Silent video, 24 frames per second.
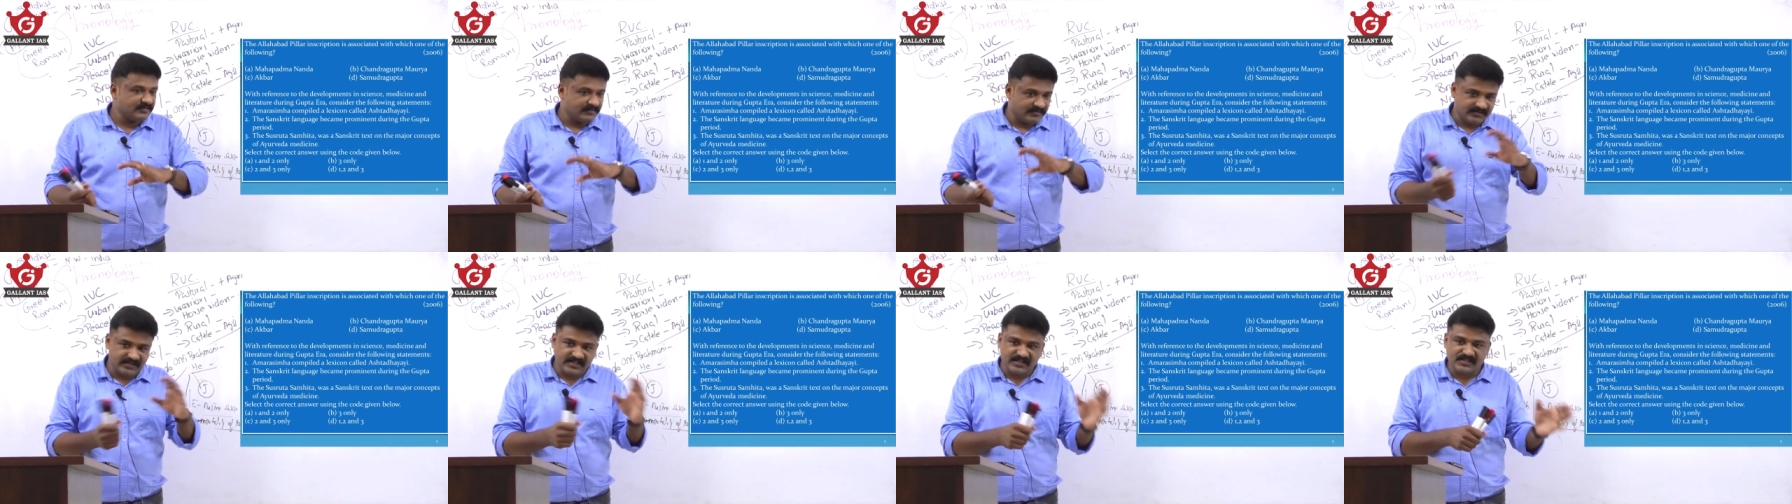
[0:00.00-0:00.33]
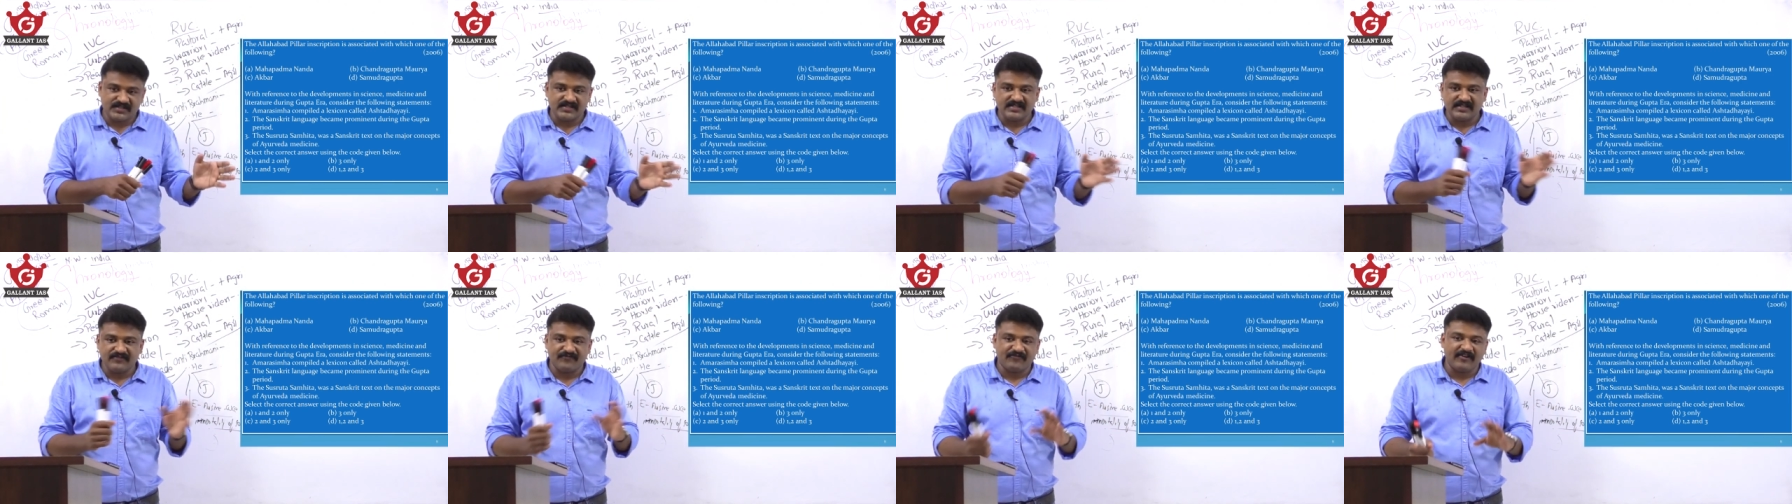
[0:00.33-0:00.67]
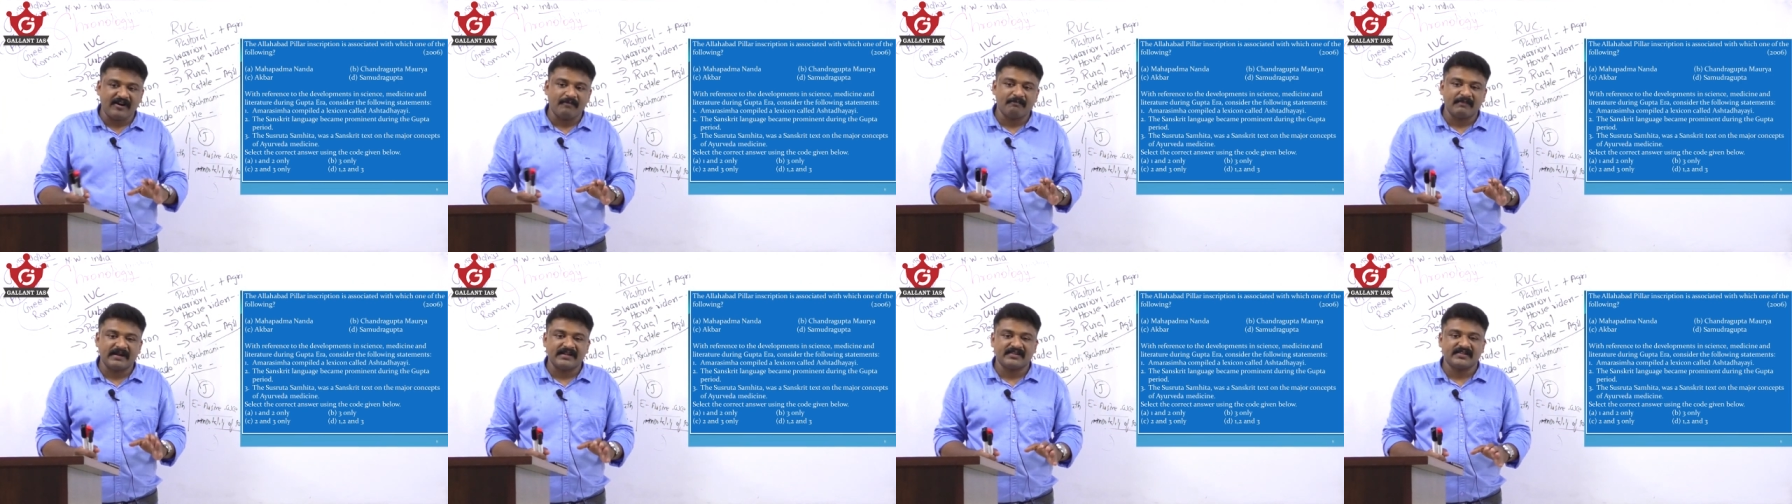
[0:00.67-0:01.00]
These
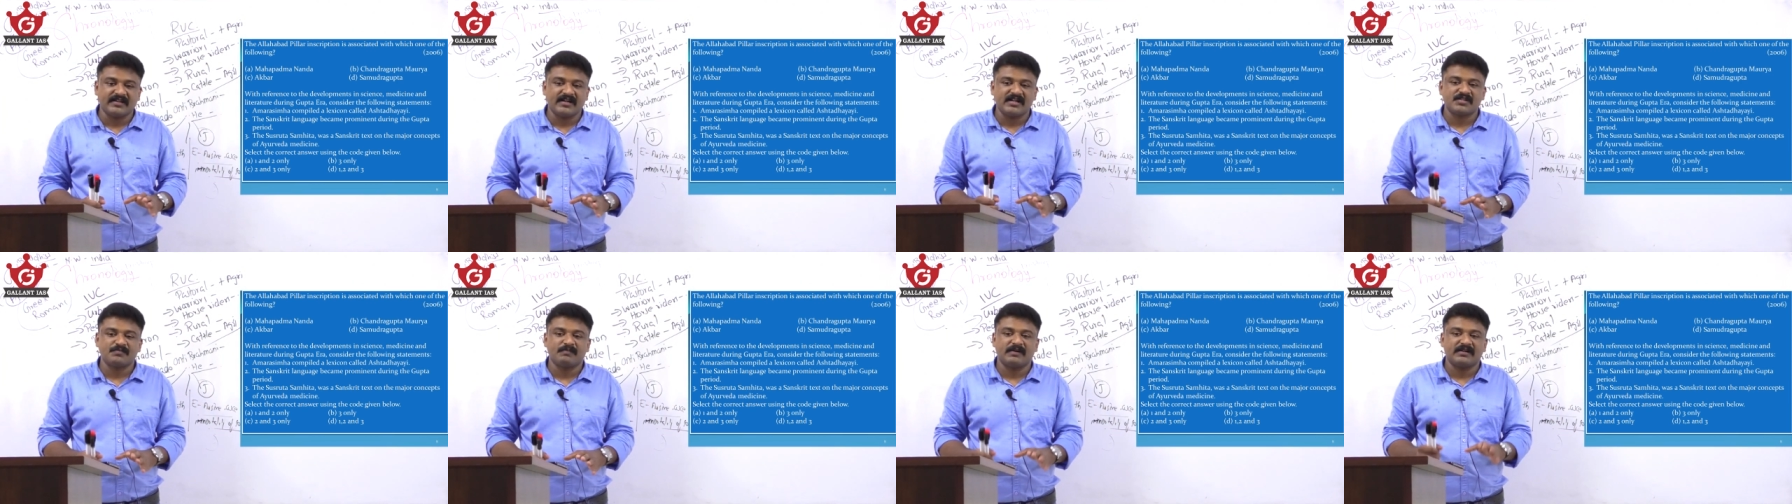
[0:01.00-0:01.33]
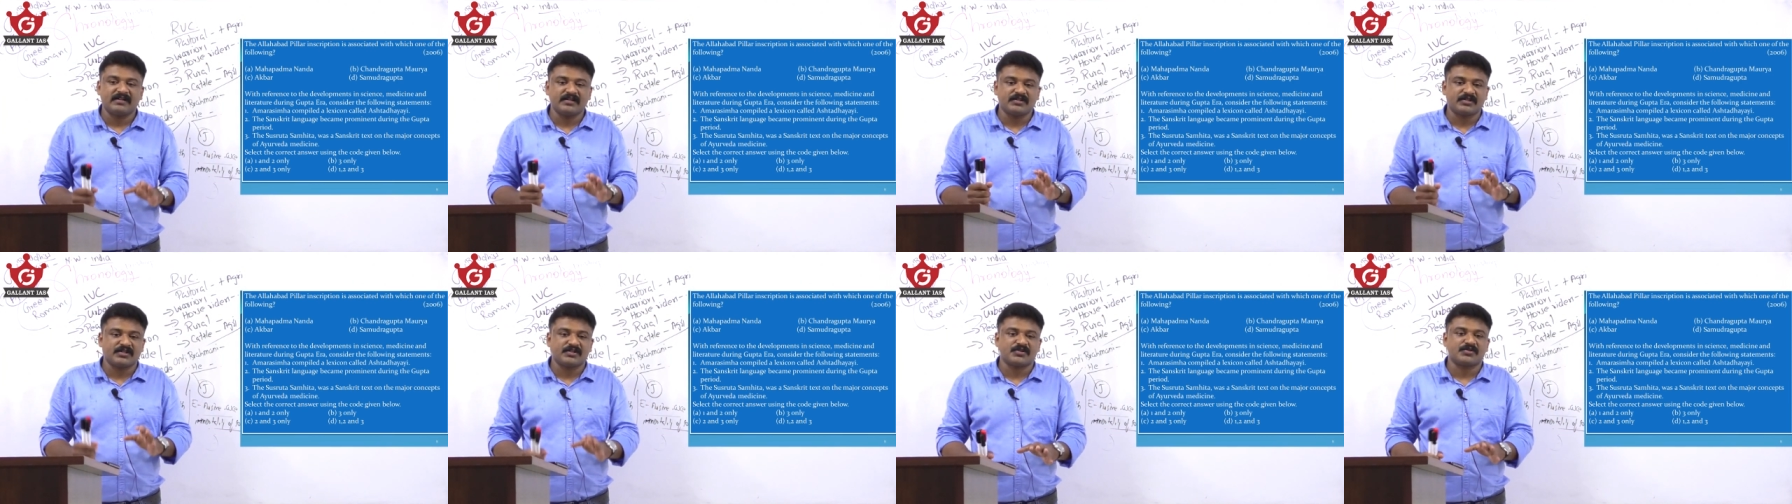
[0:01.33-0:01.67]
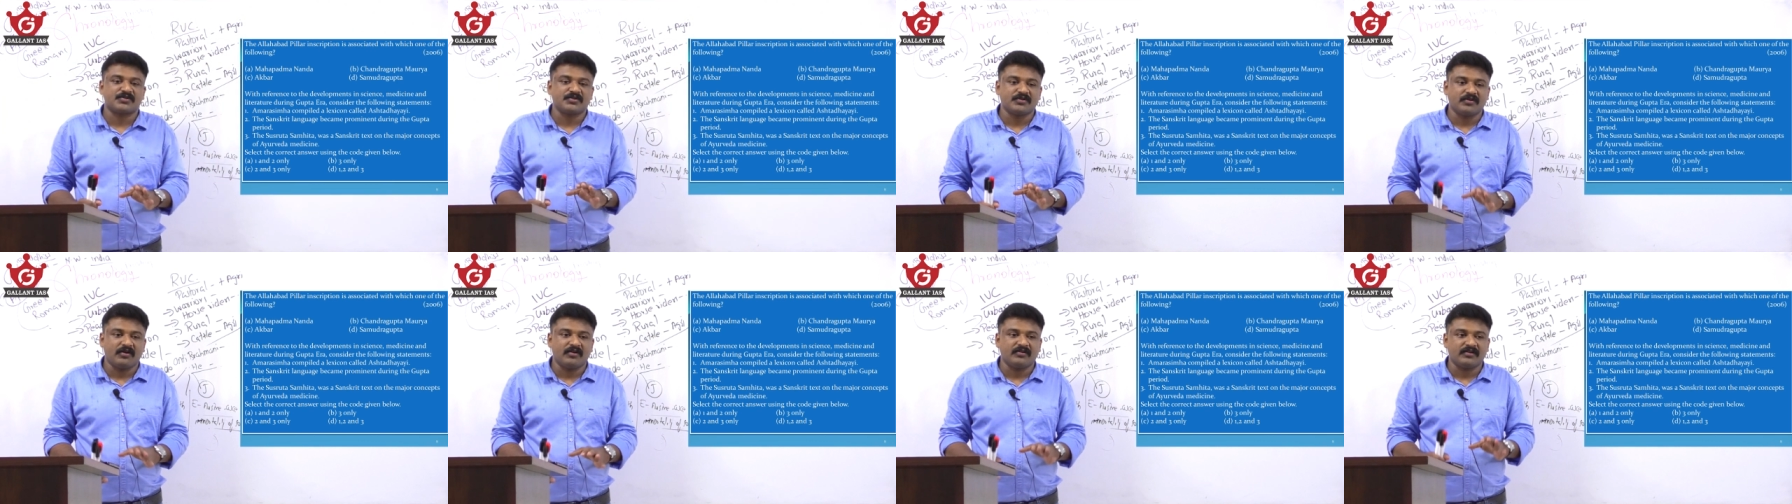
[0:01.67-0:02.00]
different methods but it is
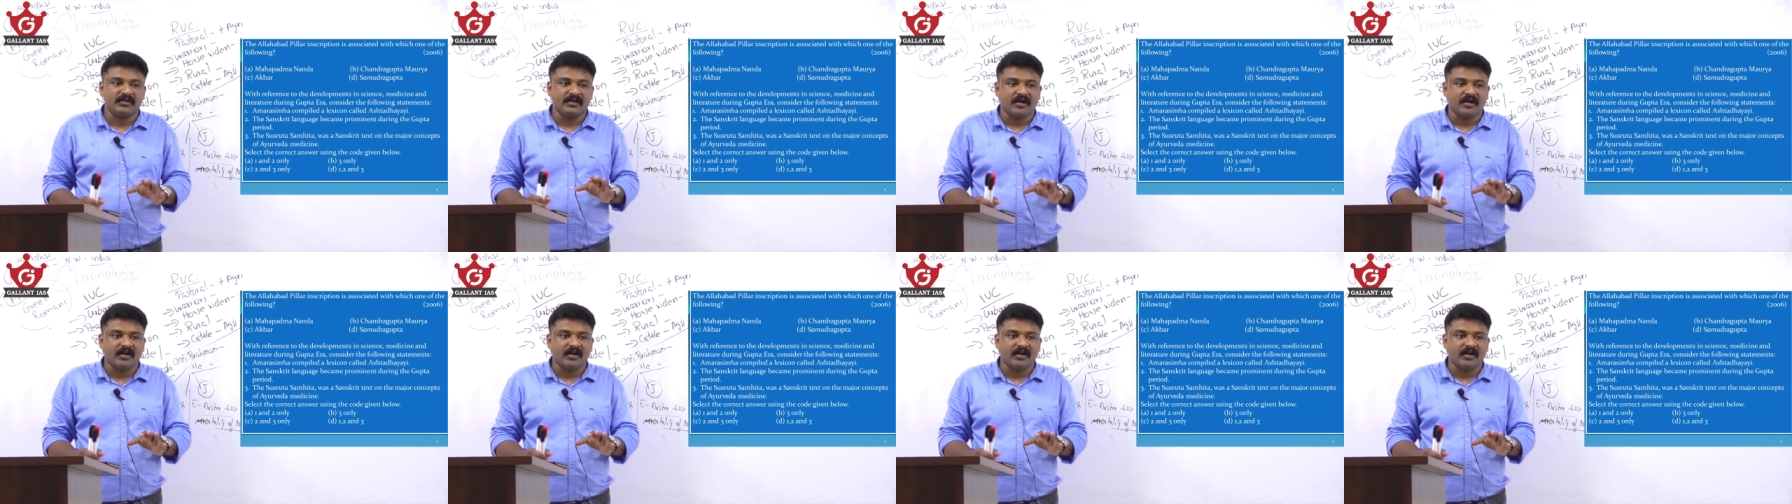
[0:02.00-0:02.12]
not